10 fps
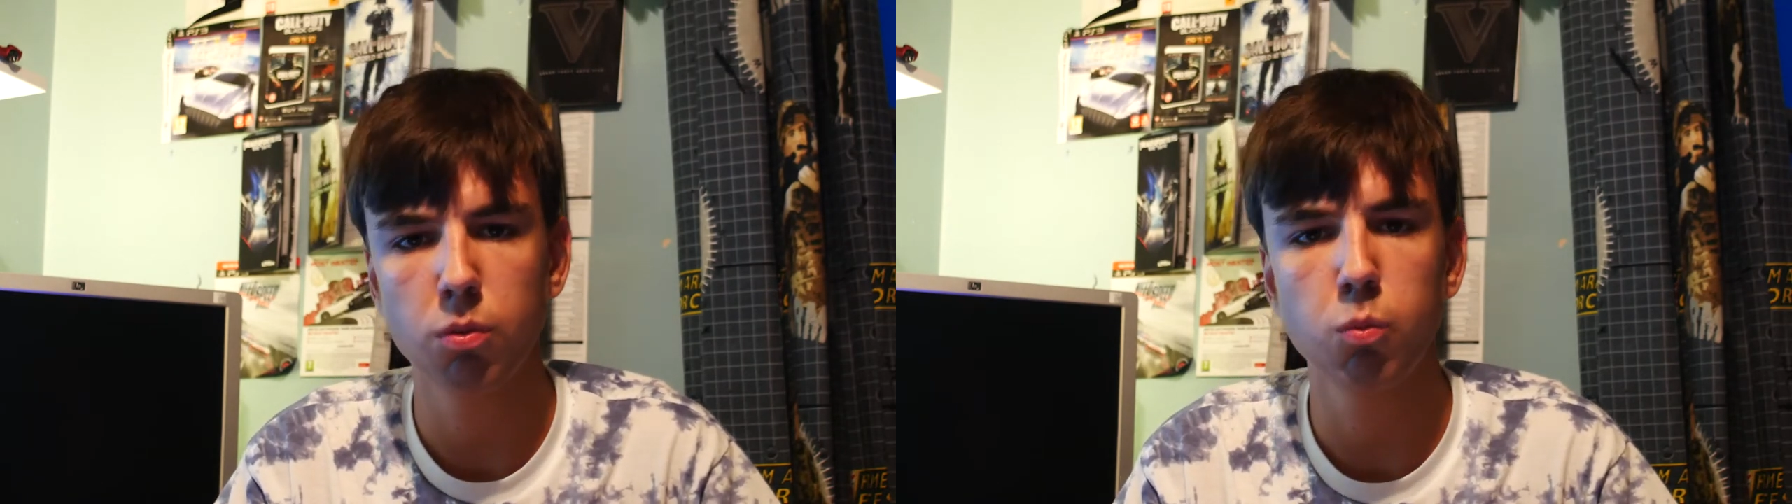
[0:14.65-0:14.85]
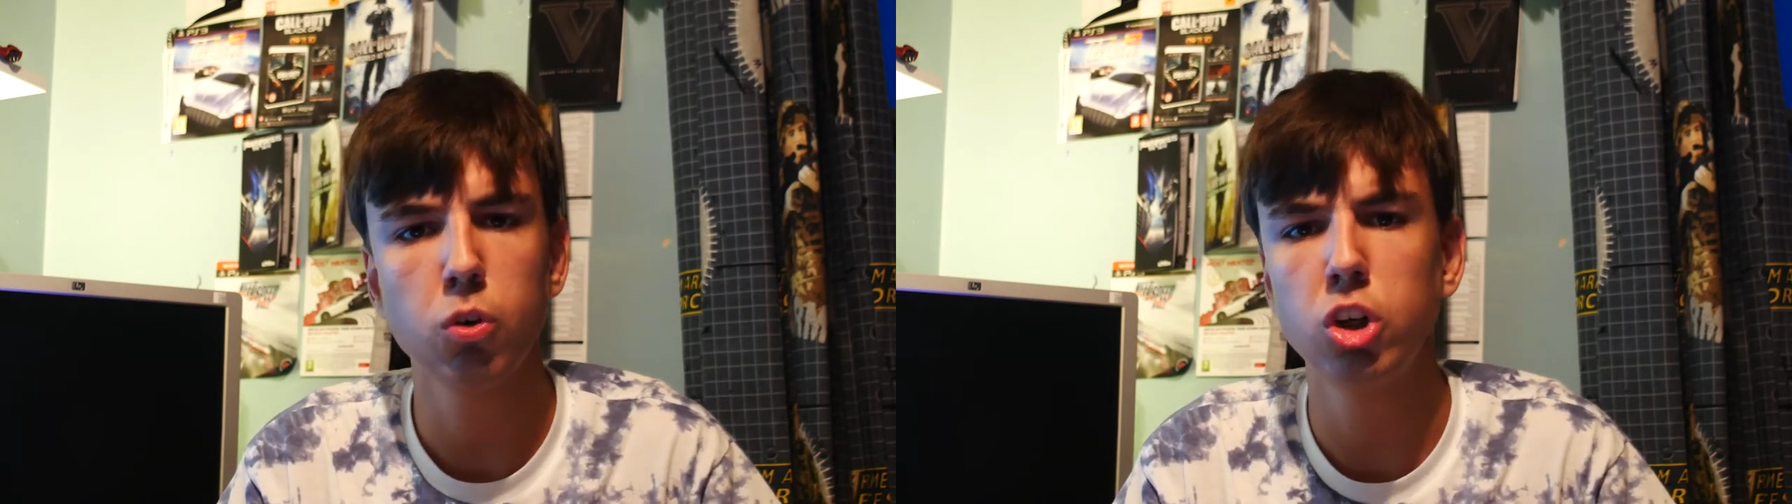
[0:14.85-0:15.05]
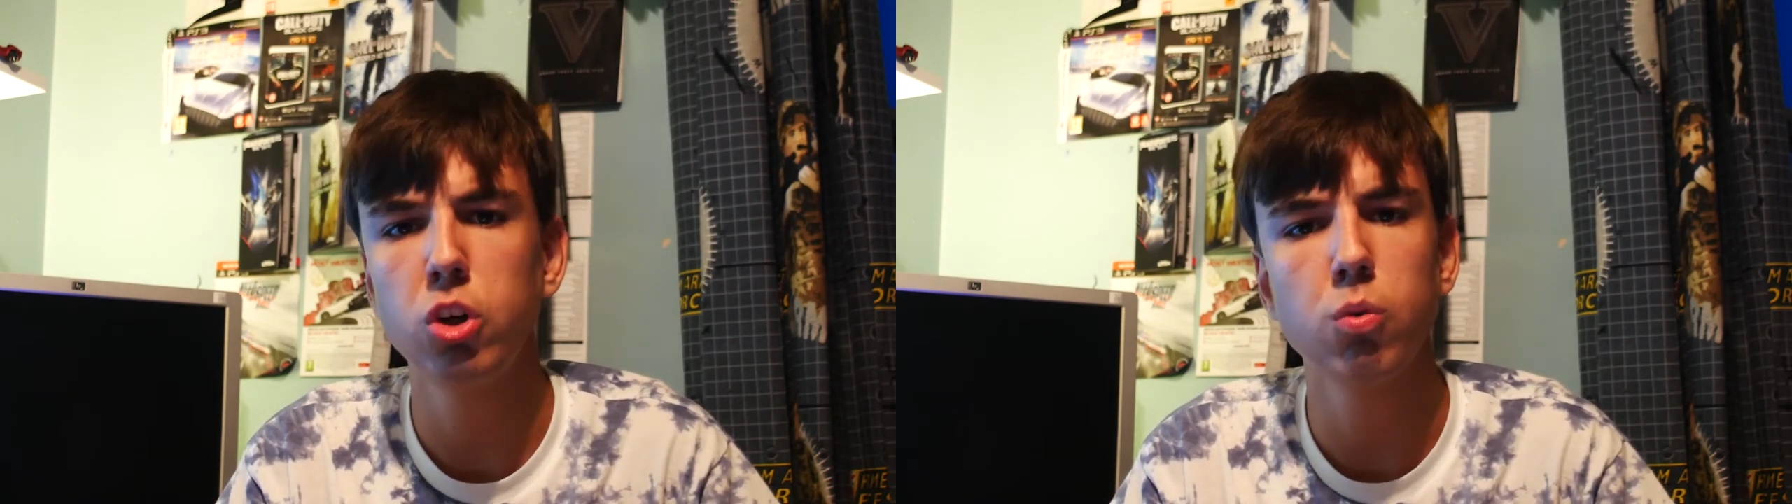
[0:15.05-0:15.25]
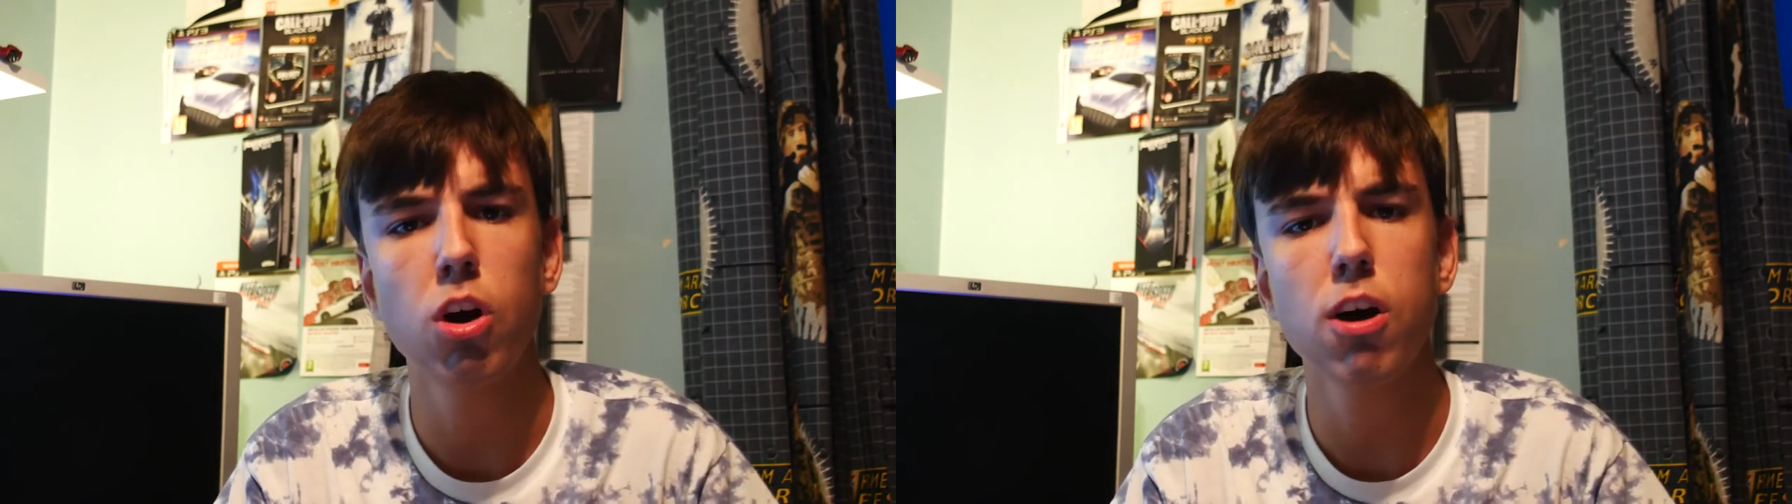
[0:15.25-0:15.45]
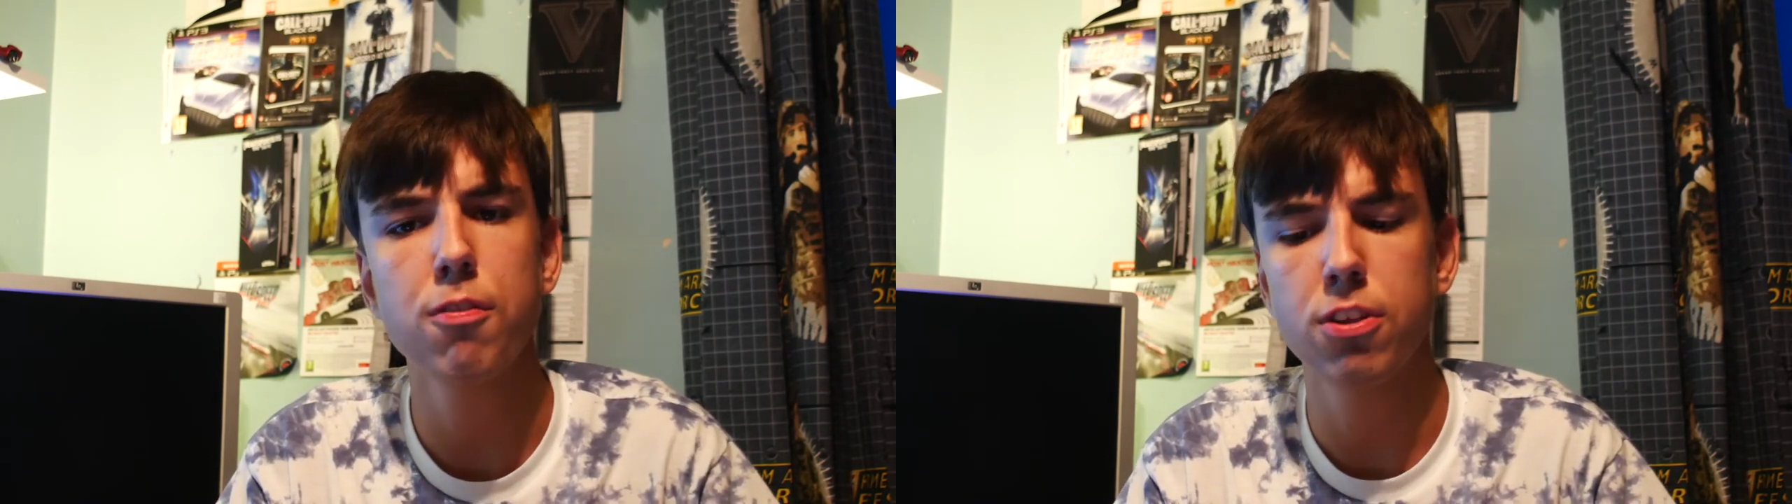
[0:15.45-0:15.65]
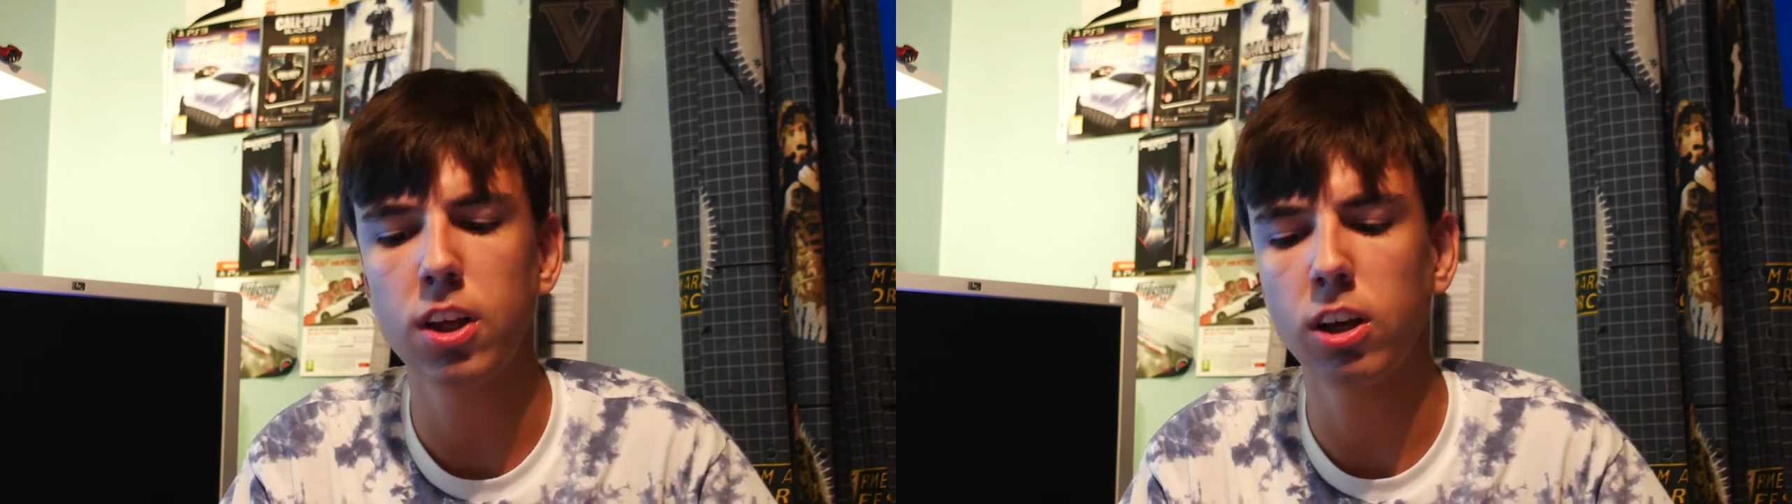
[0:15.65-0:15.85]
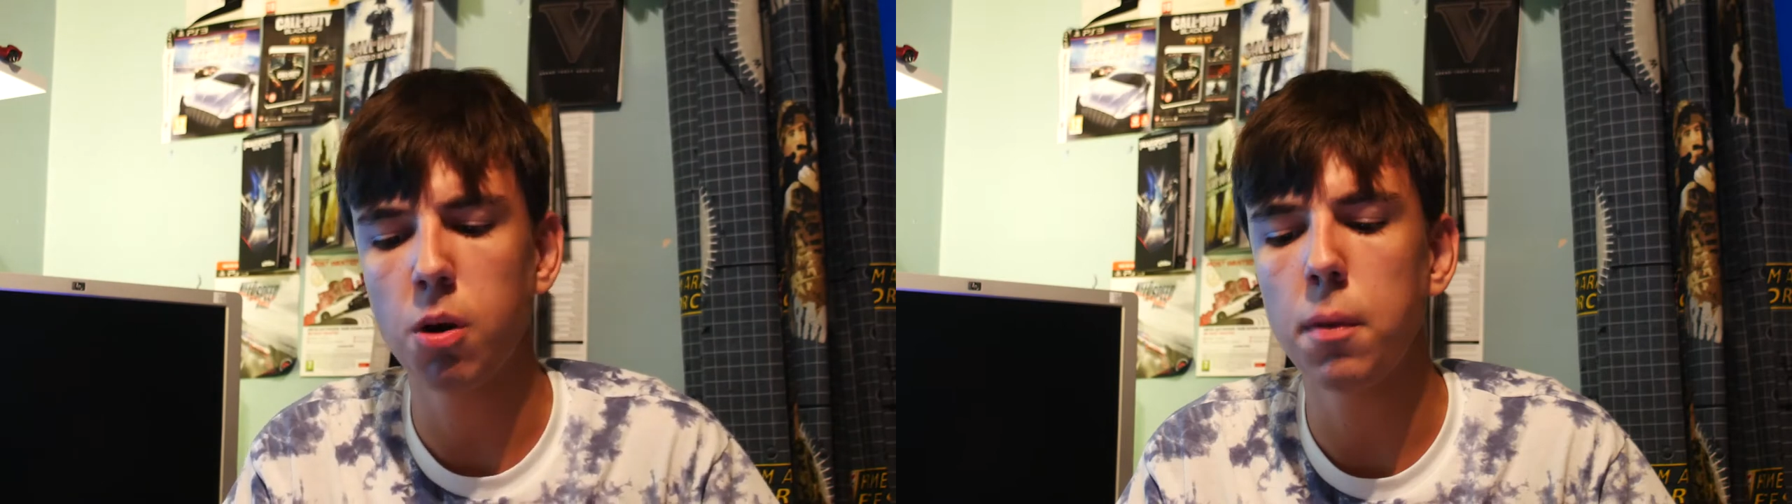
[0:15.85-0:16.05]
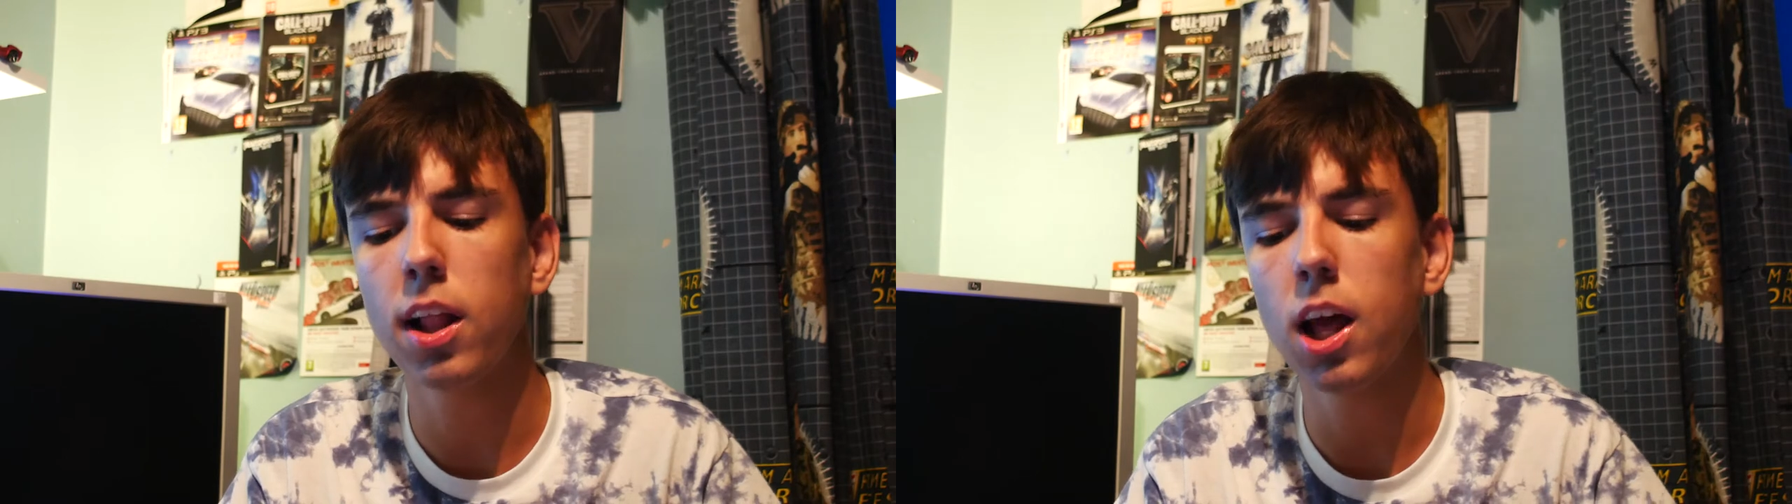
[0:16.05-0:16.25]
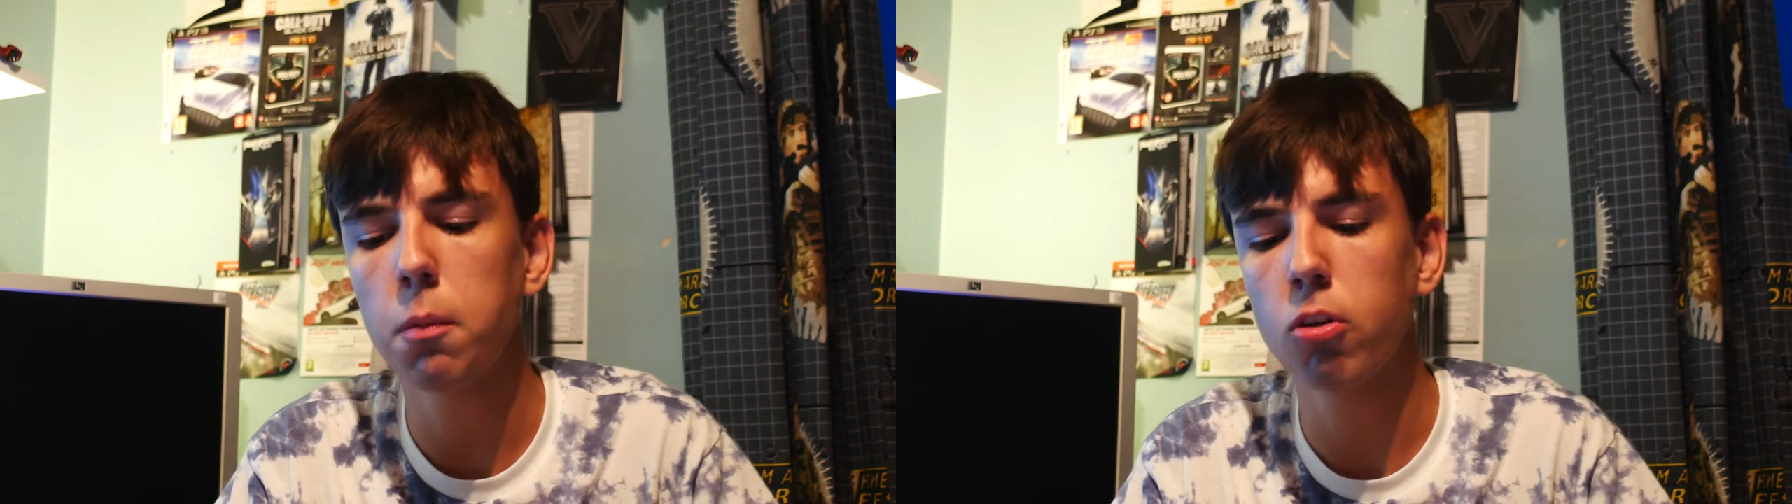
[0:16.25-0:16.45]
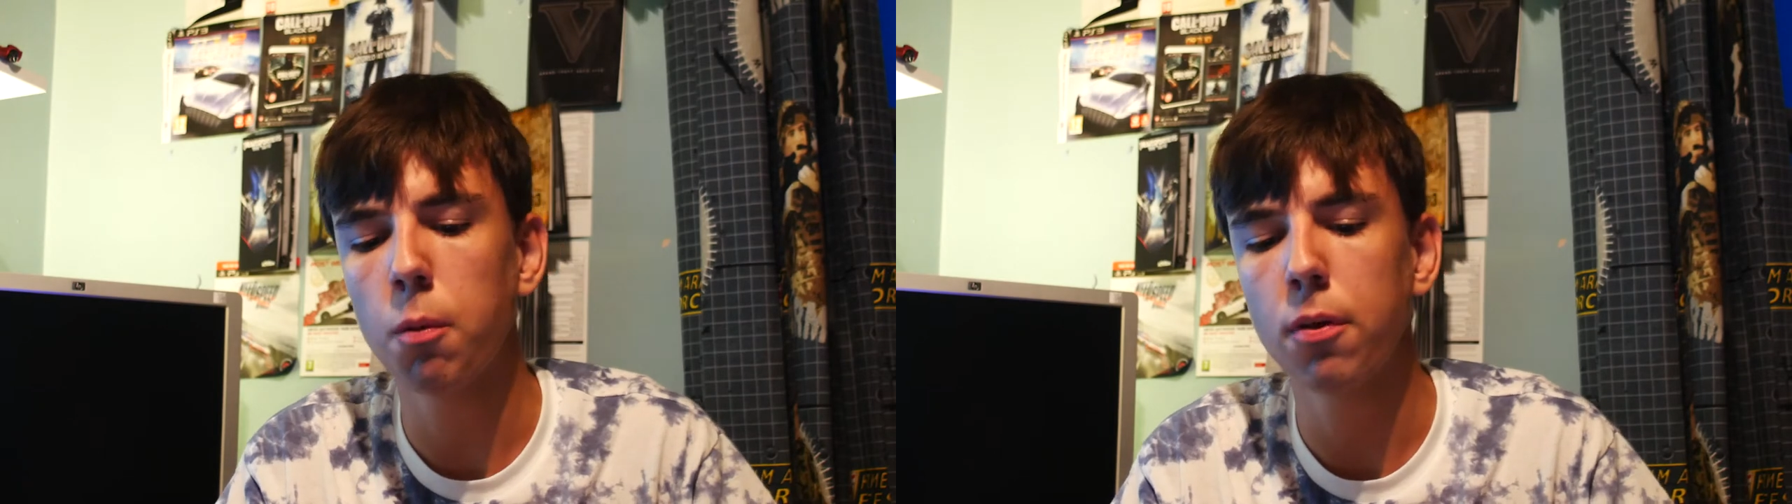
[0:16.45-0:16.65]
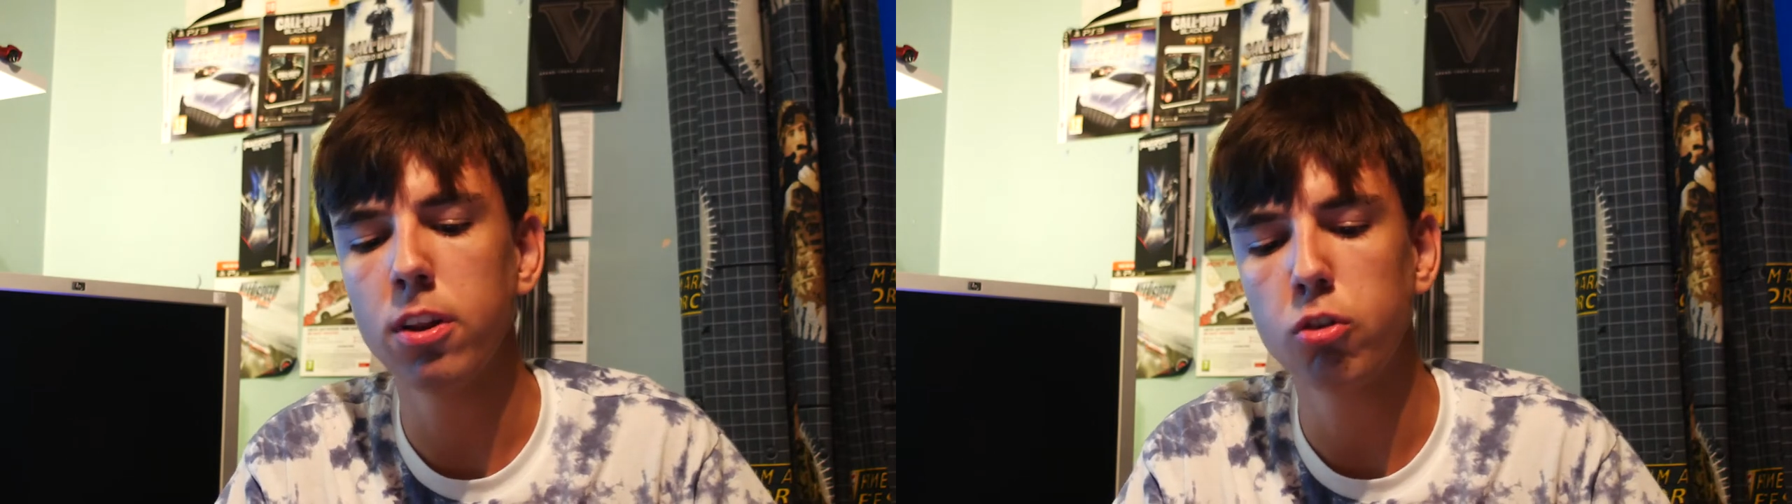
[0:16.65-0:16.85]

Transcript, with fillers: would you rather thing on my laptop on